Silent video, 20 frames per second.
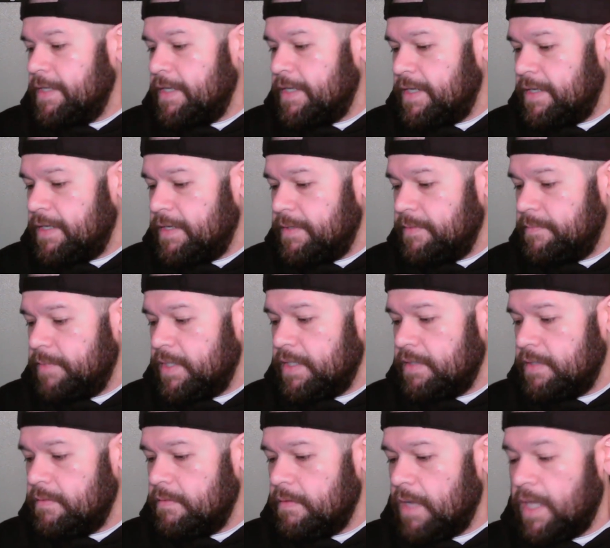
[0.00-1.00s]
Uh,
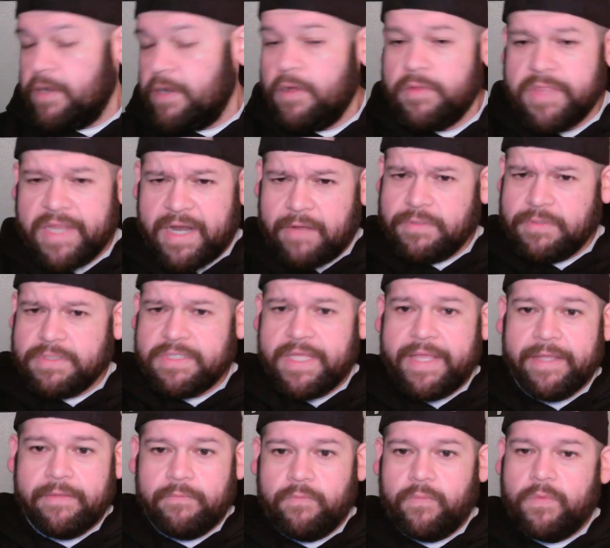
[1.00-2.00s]
but I know that I was
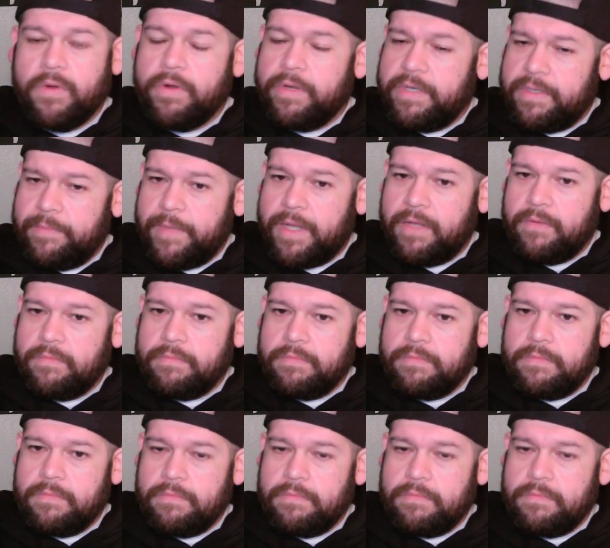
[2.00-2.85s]
like worried about